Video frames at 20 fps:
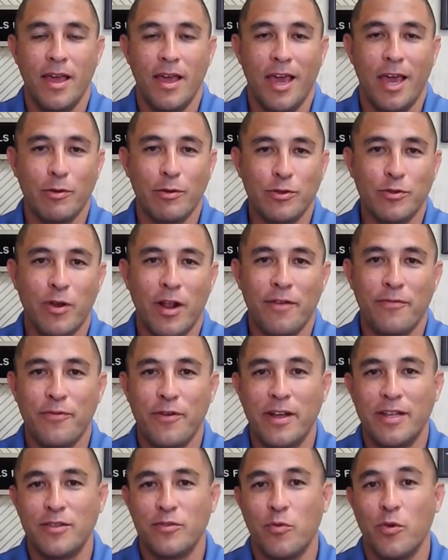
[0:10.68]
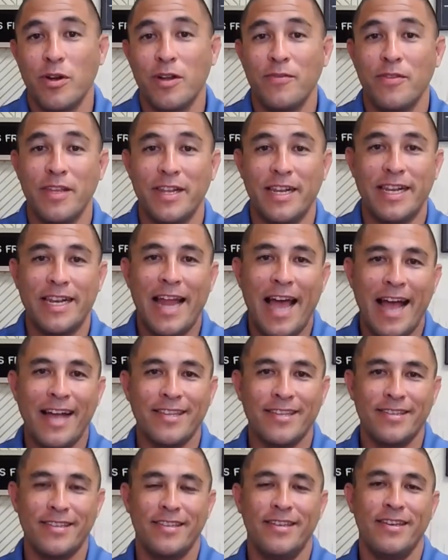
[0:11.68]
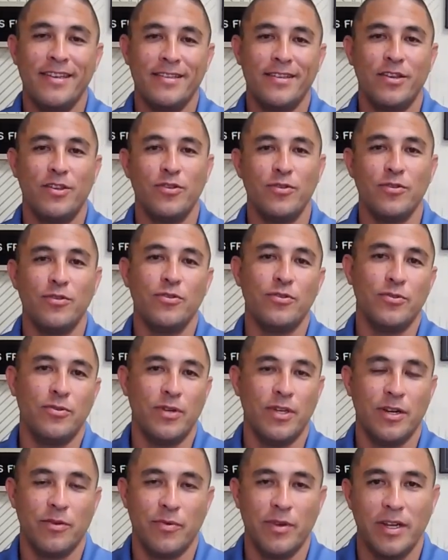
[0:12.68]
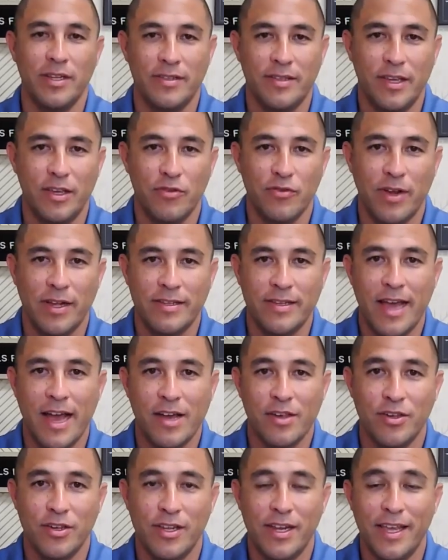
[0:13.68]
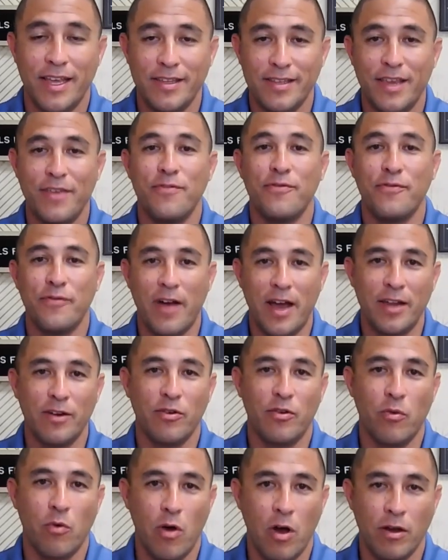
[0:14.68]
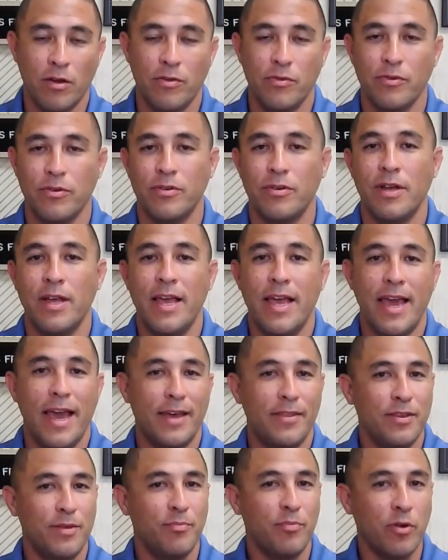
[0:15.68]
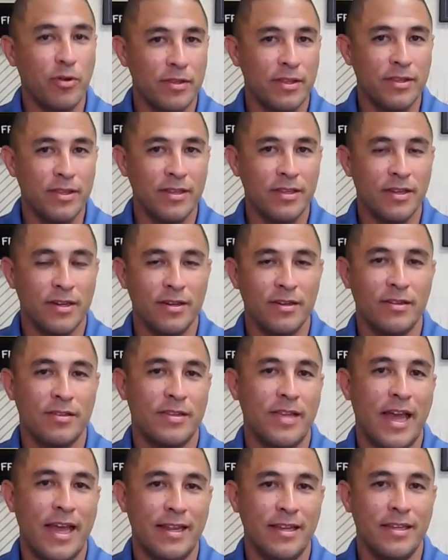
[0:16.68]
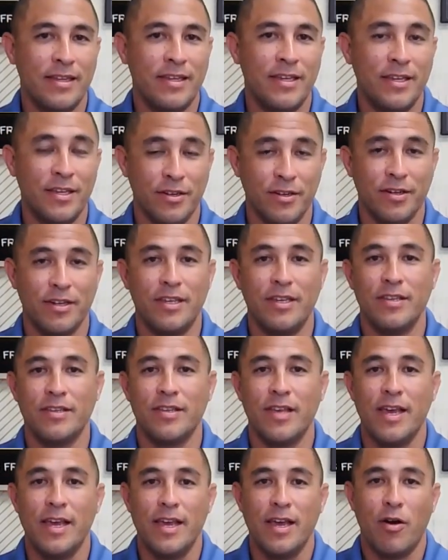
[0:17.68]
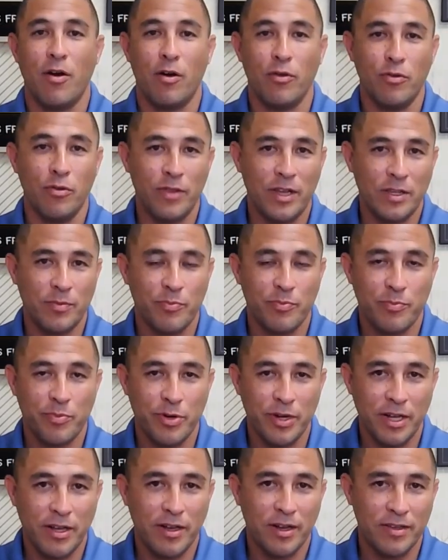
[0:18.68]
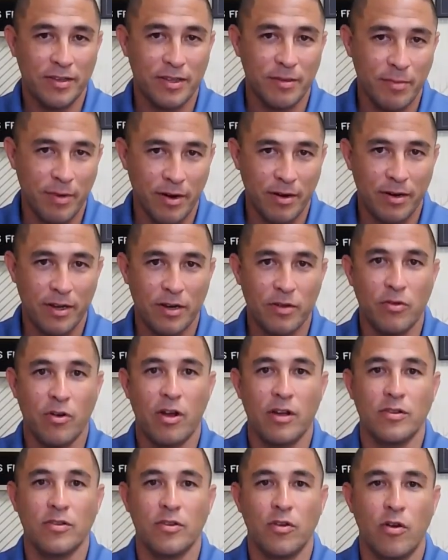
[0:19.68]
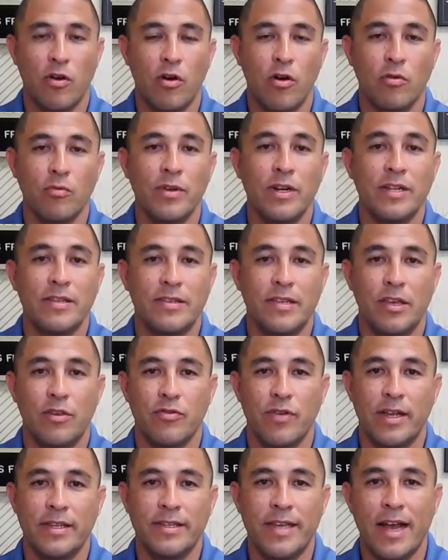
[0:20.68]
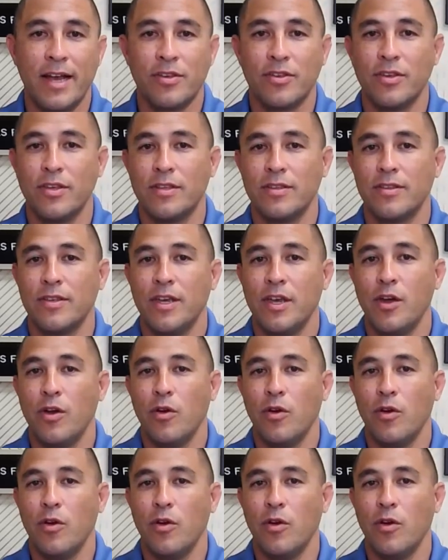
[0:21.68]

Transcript: Hey, what's going on friends? One of the last things that you do in a real estate transaction is a final walkthrough. And the important thing to understand here is, although that's pretty customary across all real estate transactions,